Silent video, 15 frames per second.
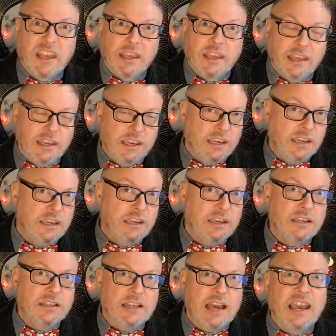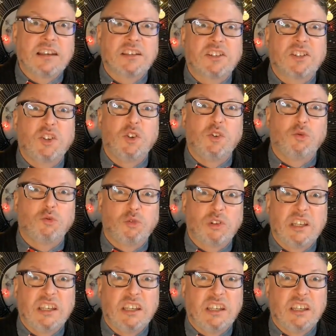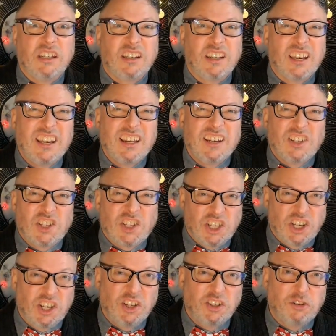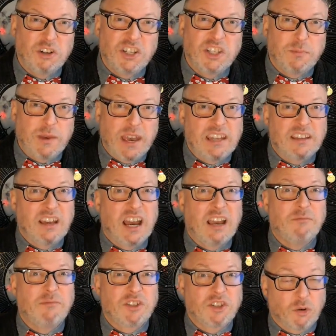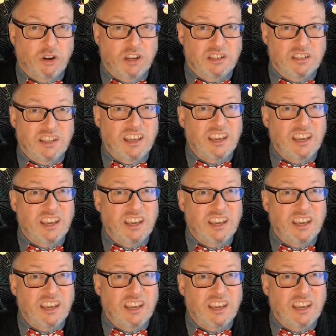he likes to read children's bedtime stories.